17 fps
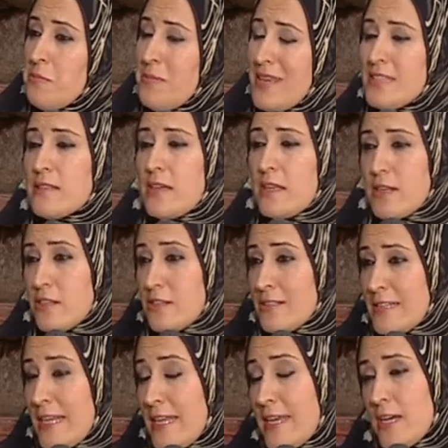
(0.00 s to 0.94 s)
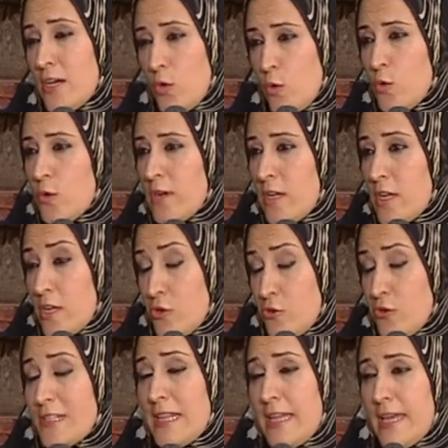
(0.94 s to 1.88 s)
Beit el-Kritleya or
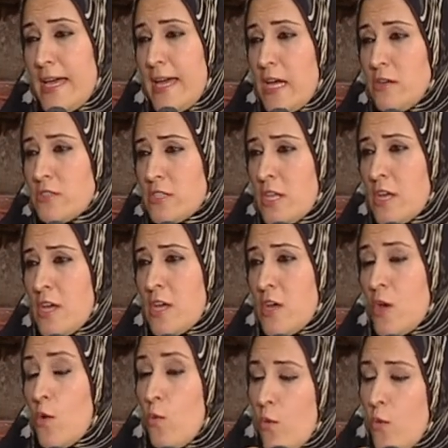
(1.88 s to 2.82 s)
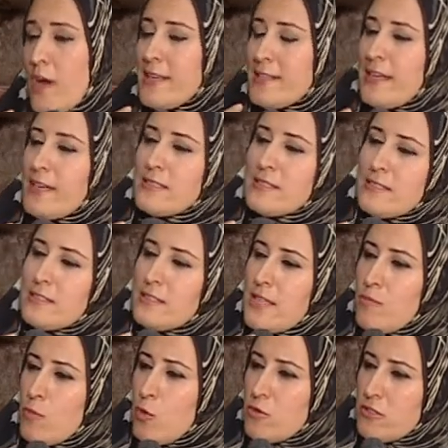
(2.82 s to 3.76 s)
el-Kritleya House. Why it has this
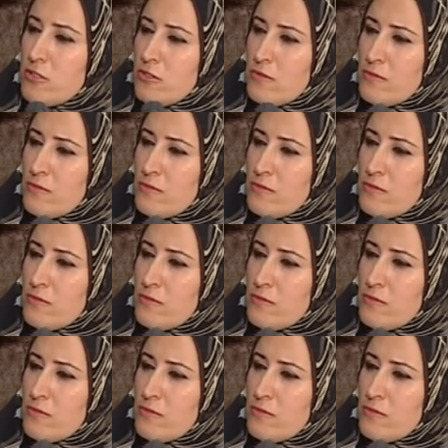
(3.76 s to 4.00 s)
name also?